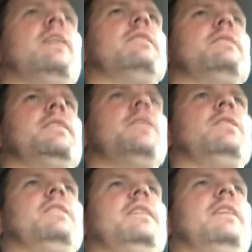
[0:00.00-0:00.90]
don't even know
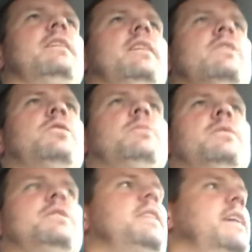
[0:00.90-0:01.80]
what date,
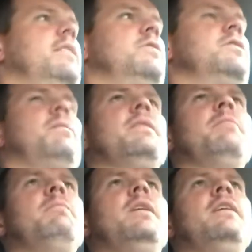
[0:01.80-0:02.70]
October second or
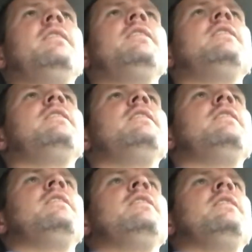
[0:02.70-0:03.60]
something. But
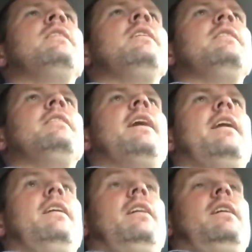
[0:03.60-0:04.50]

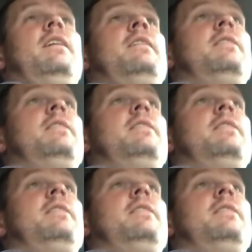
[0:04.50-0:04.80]
that, uh,